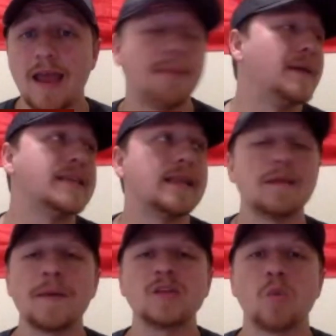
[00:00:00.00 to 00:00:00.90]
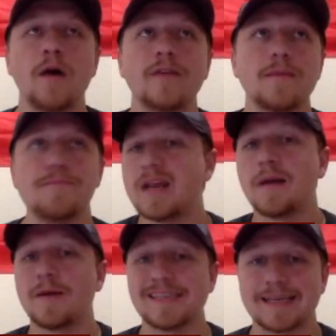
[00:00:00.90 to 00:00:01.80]
And I'm not saying that the Big 12 can beat
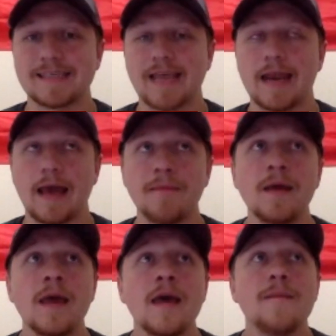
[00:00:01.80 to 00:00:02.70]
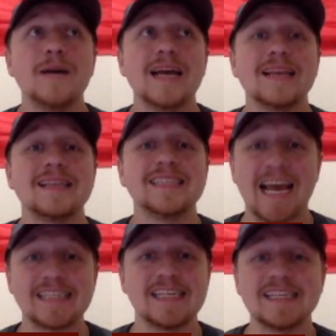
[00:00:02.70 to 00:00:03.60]
up on Texas A&M, but
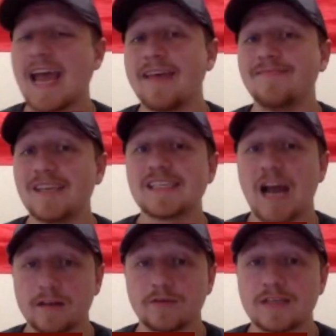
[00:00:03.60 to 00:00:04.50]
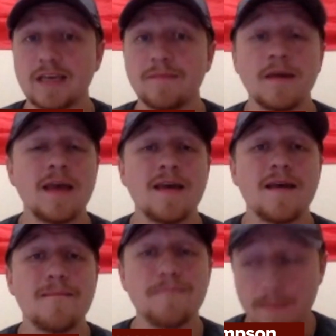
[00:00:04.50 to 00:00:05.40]
Texas and this other team
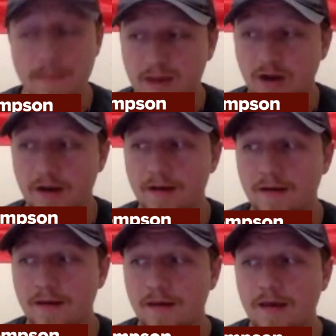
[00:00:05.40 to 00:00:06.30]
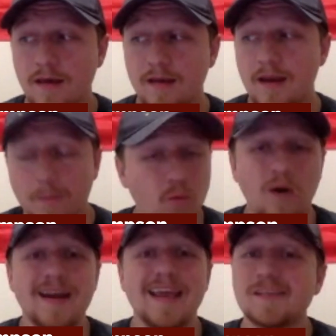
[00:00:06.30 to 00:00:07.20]
maybe could. Number
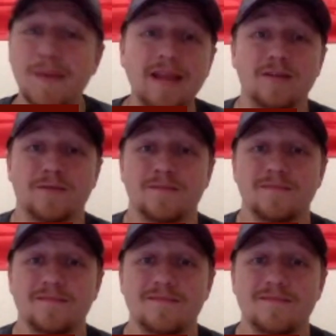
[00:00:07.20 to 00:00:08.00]
one is Baylor.